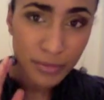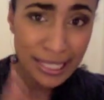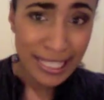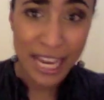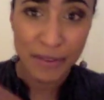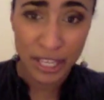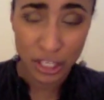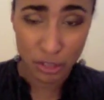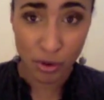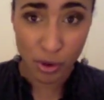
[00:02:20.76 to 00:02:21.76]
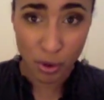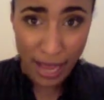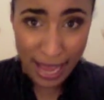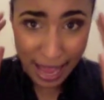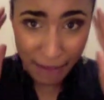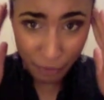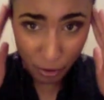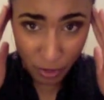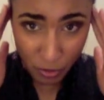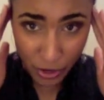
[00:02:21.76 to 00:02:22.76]
tea rinse through your hair
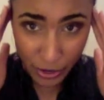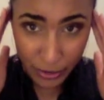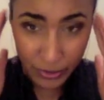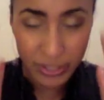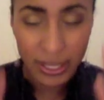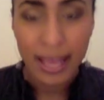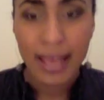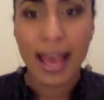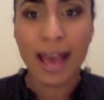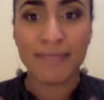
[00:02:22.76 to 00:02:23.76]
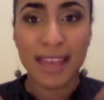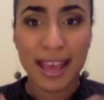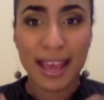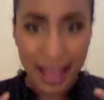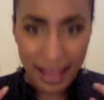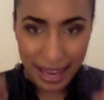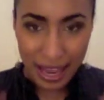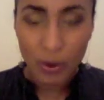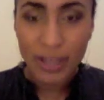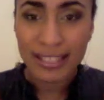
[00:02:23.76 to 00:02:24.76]
from the roots, and then
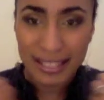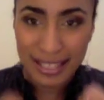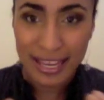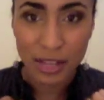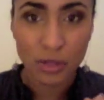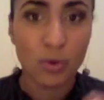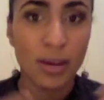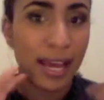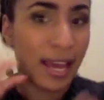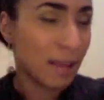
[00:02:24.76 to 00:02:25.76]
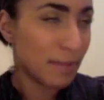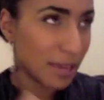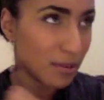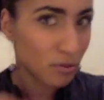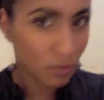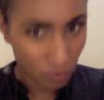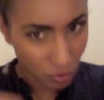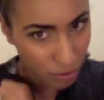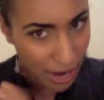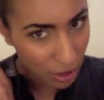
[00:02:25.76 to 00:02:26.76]
allow it to sit in your hair. I mean,
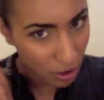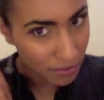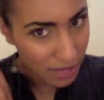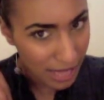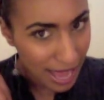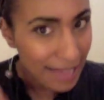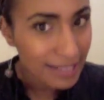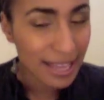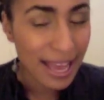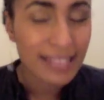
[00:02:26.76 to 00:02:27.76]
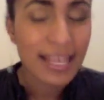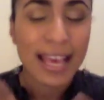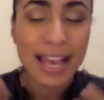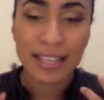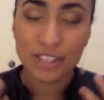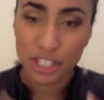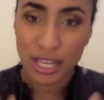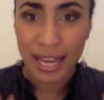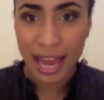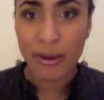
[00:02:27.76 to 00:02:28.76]
drain off the excess and just
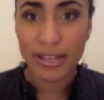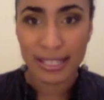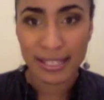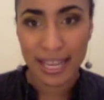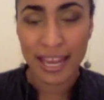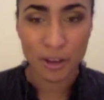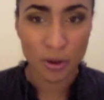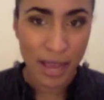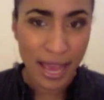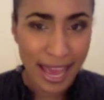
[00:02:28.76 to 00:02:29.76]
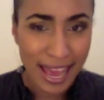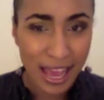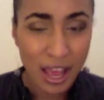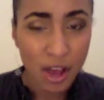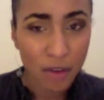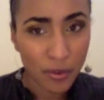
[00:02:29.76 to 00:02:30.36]
allow it to sit in your hair for